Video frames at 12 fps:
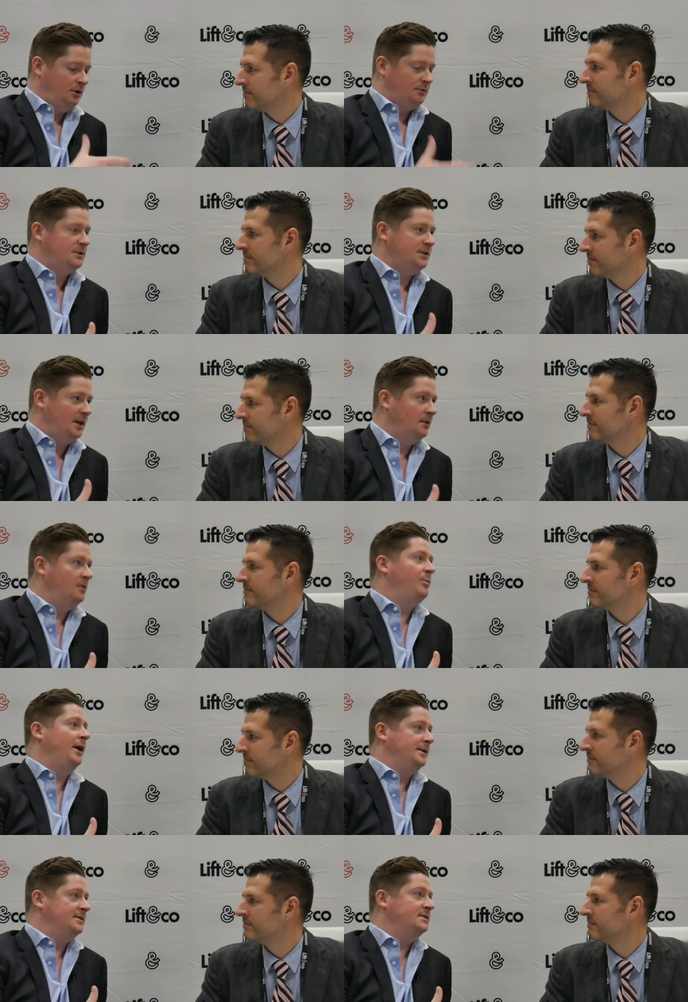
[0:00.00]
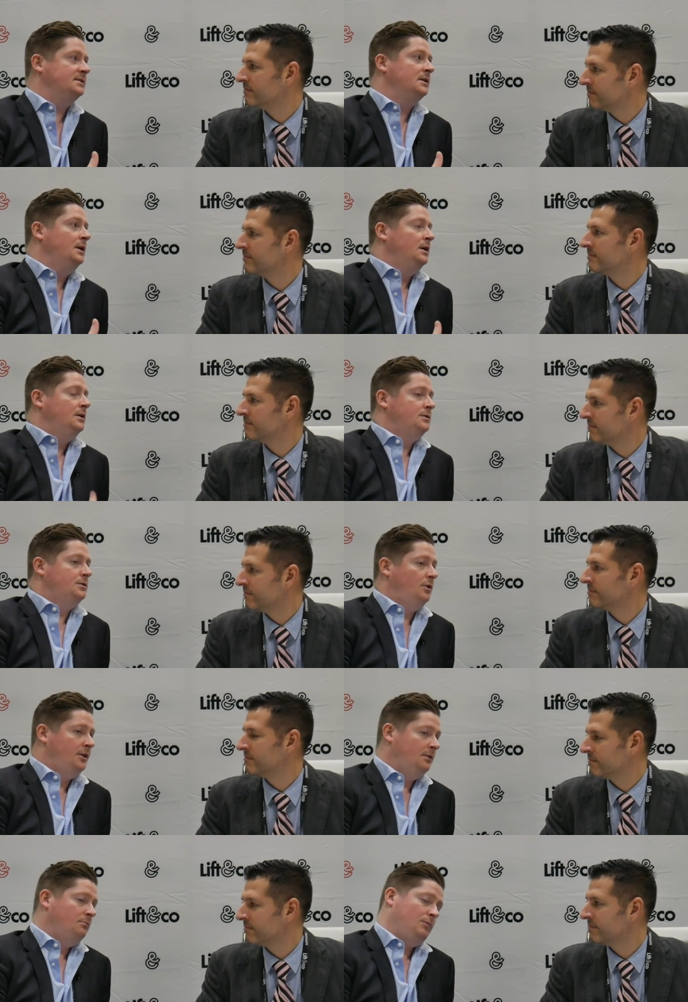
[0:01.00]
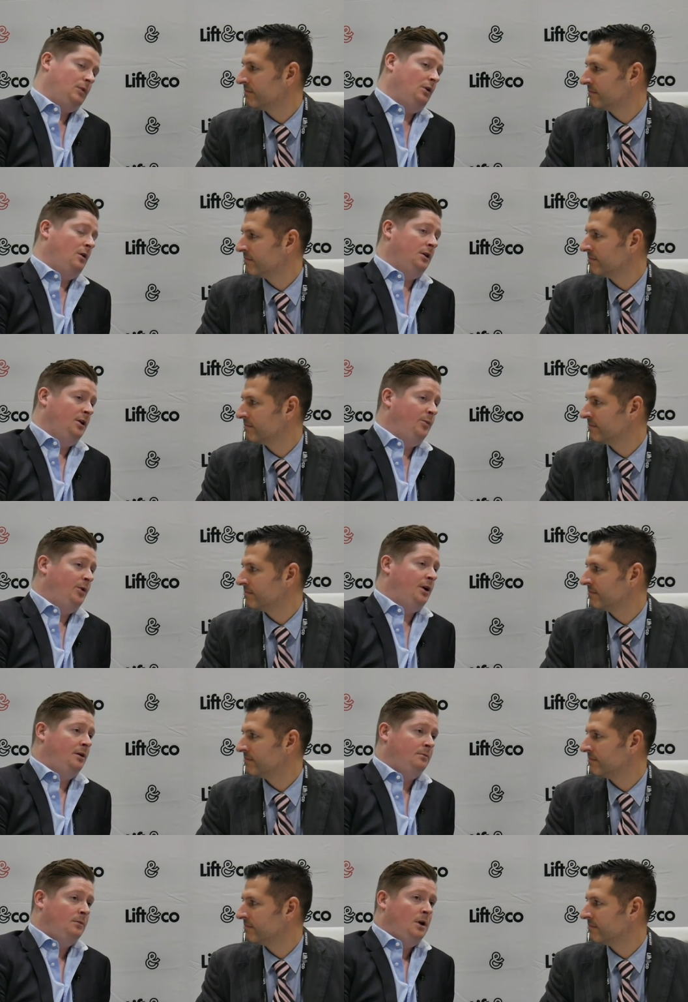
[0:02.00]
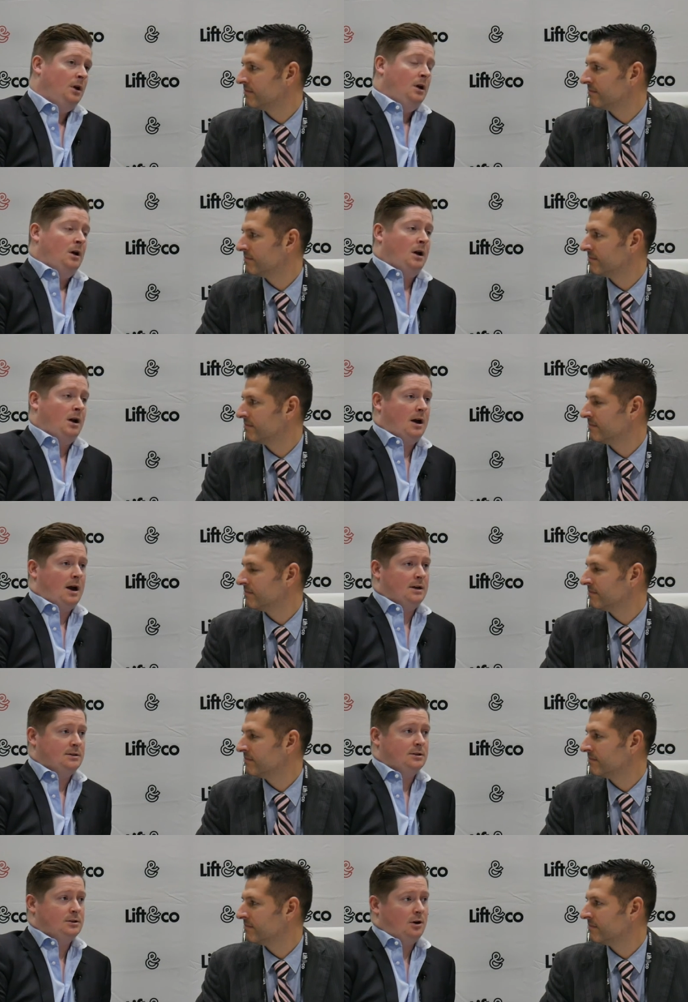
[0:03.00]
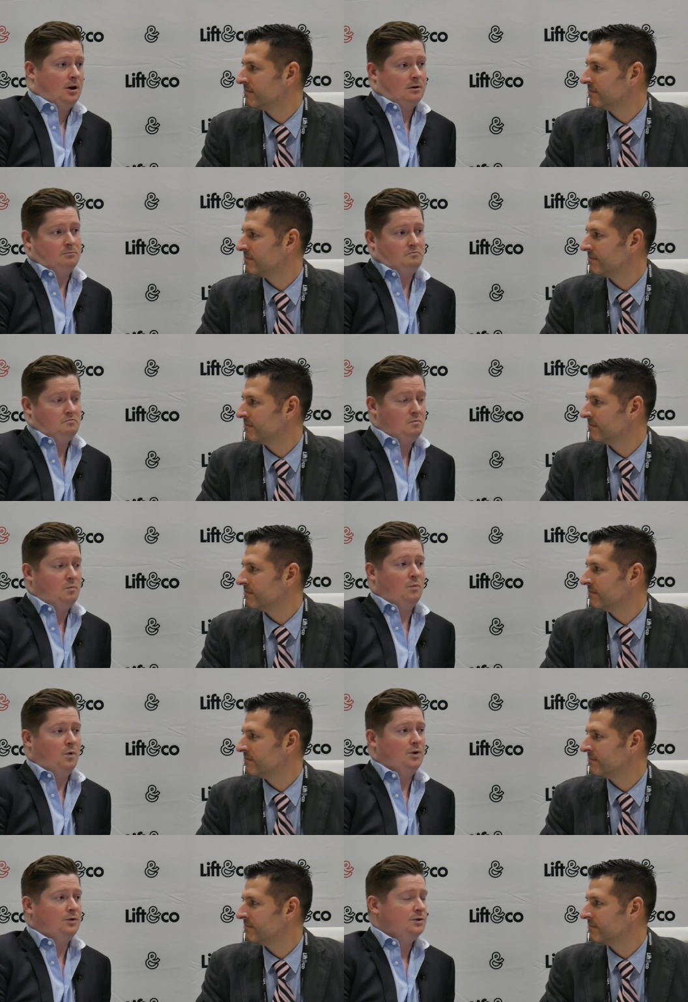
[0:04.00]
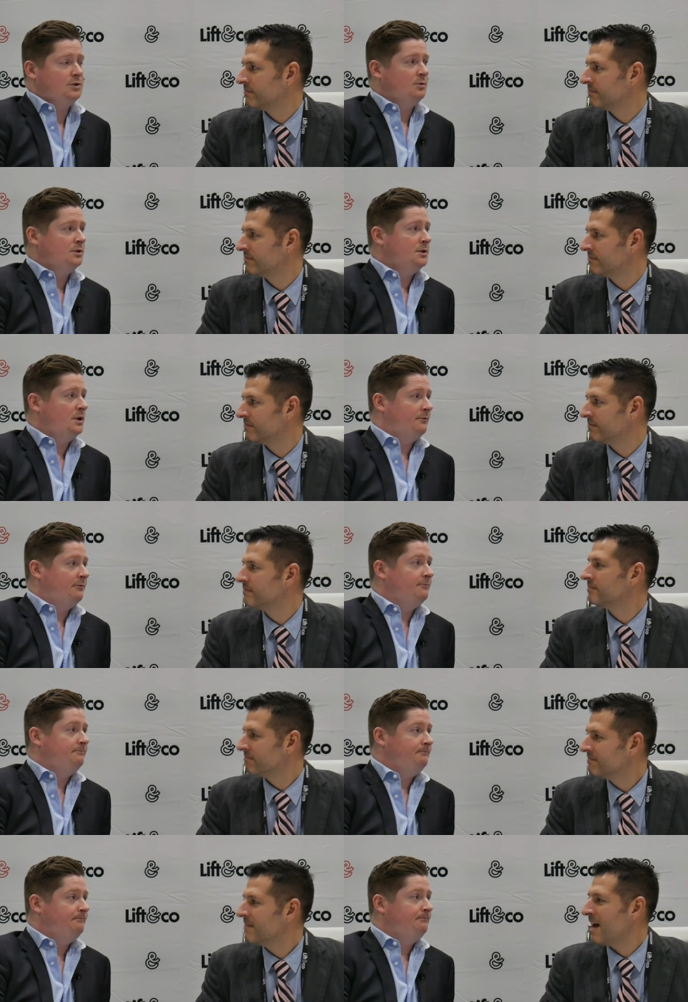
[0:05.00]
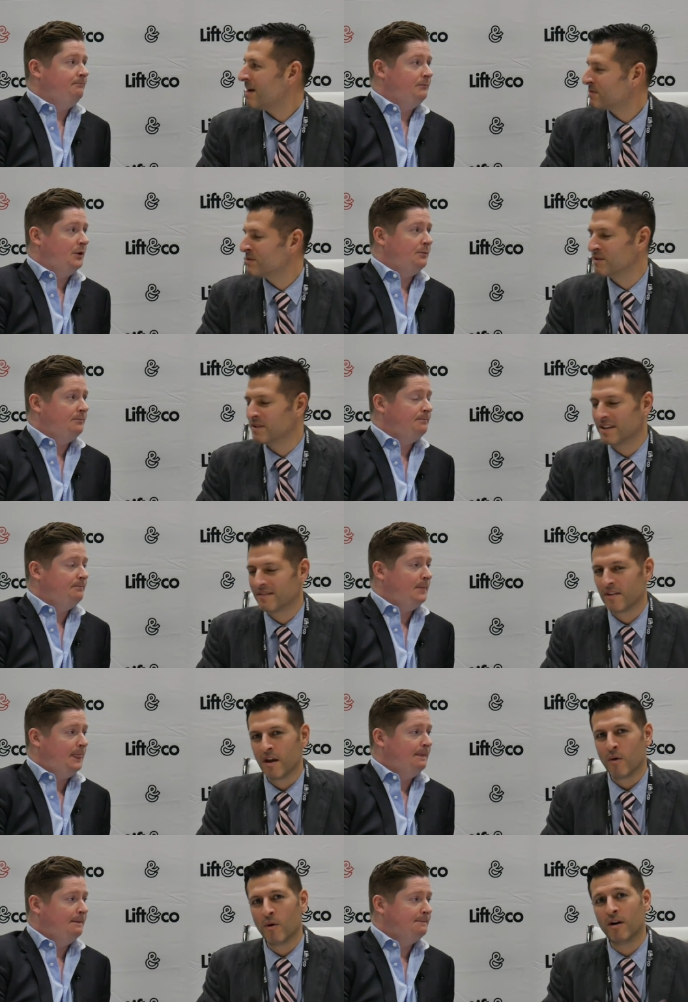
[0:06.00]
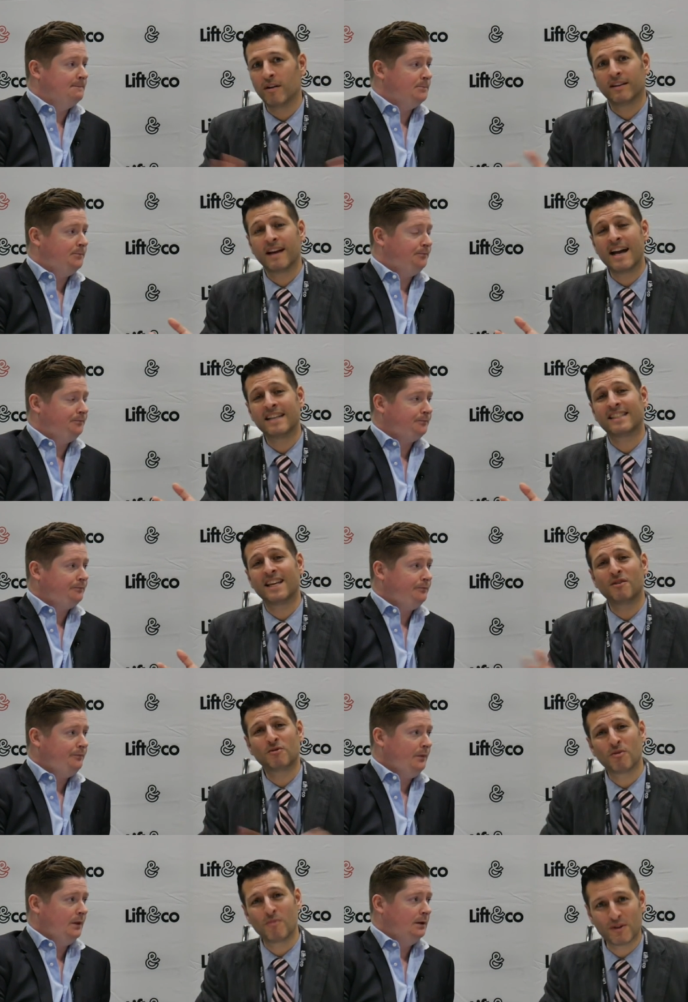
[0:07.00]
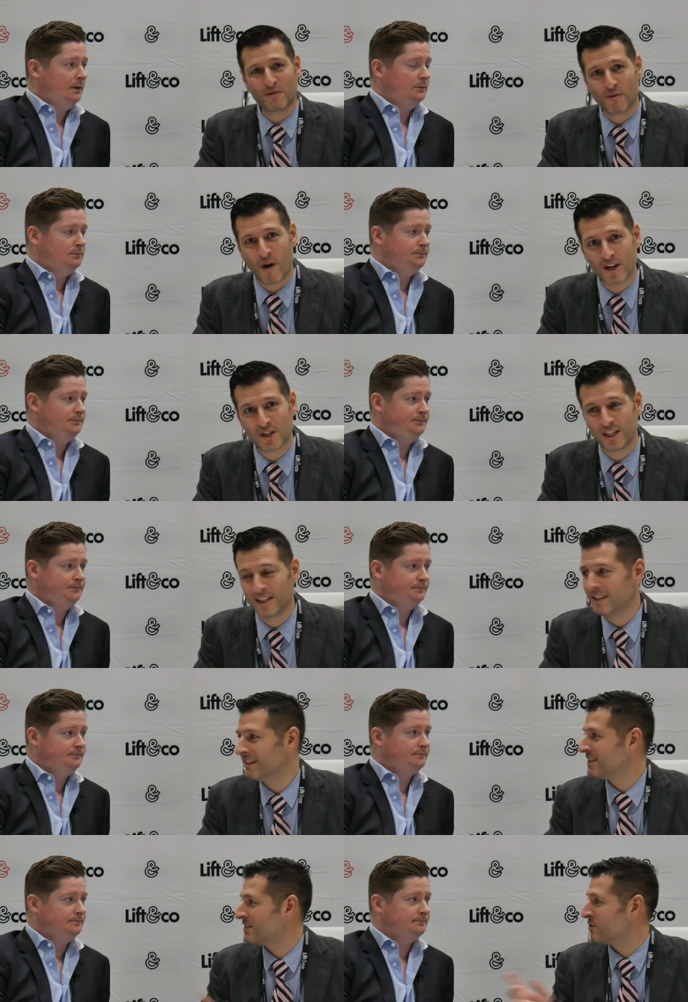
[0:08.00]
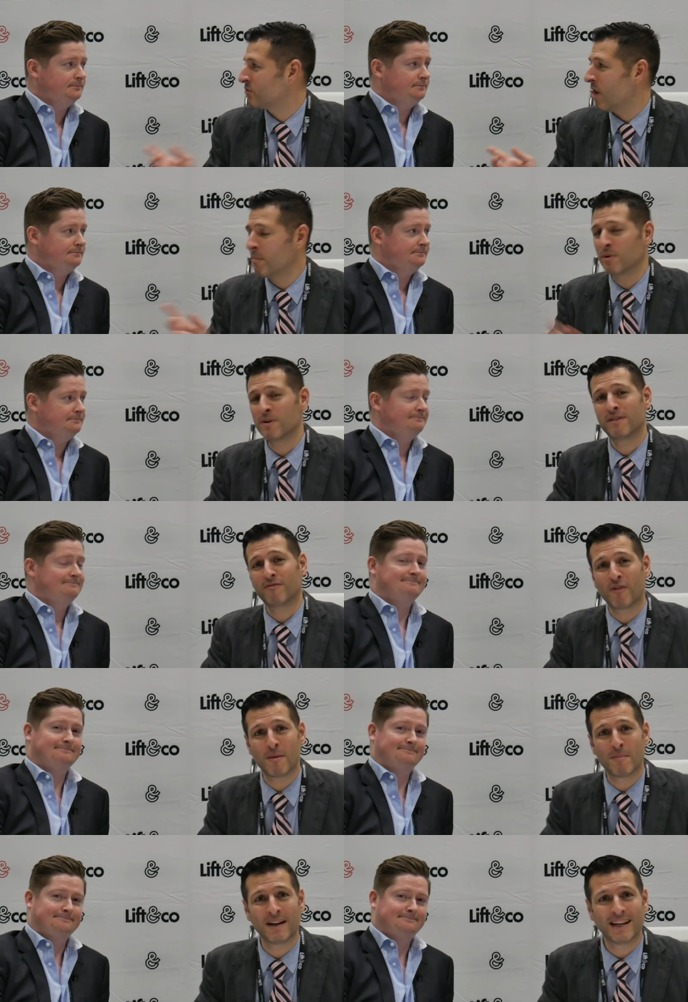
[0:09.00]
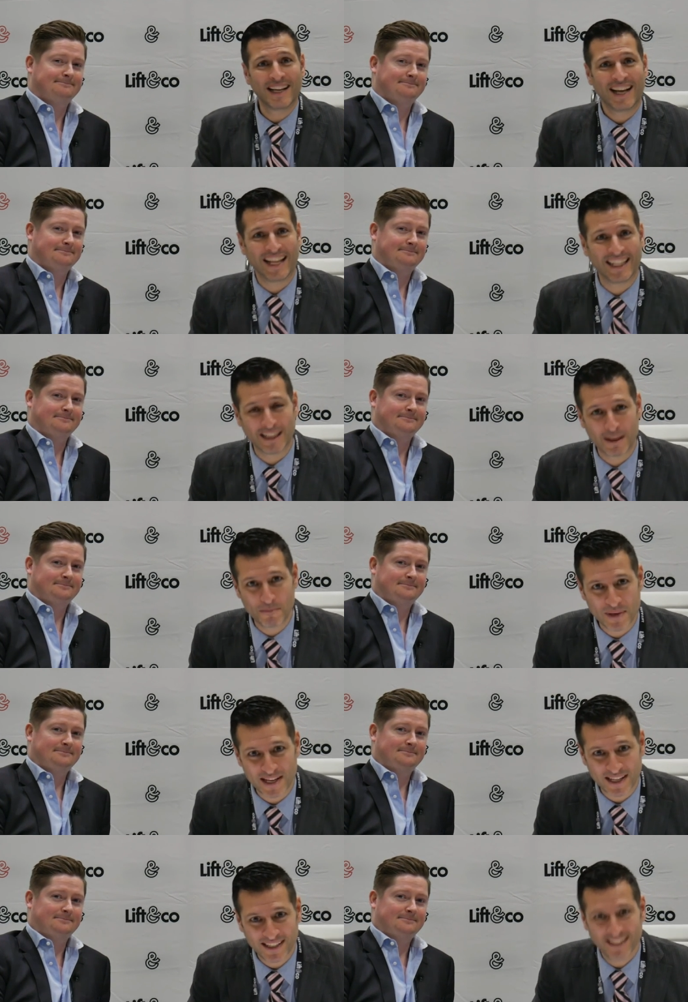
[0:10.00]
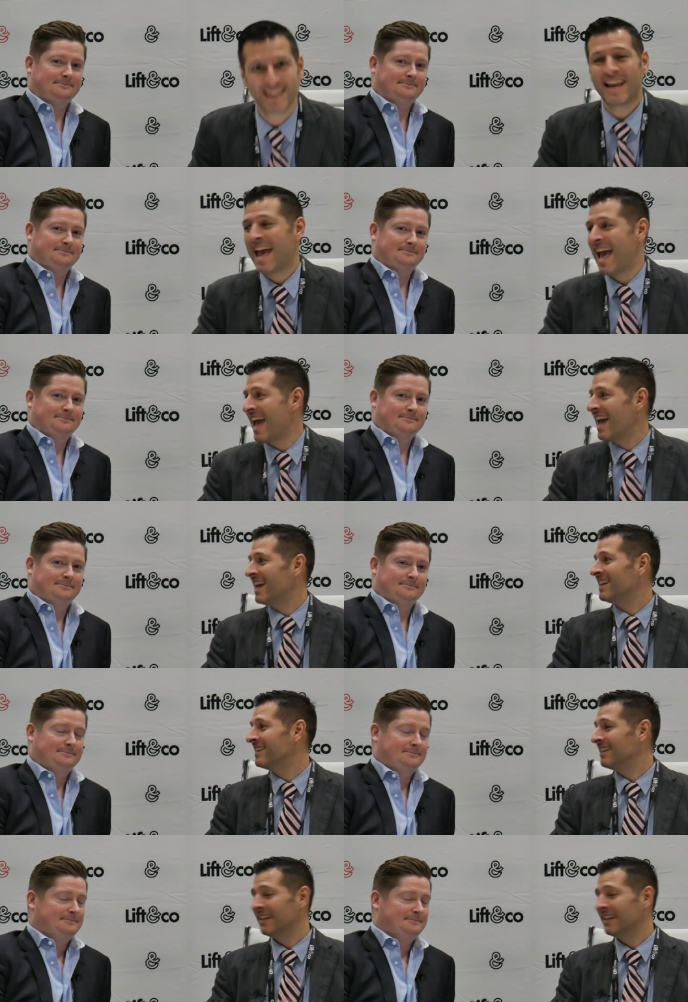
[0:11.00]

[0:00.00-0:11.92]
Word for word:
Speaker 1: know, setting the pace. So I think you know, Olympia uh, as a stock, we're doing some good stuff.
Speaker 2: Absolutely. Well, guys, thank you so much for watching. This is Robert from Olympia, and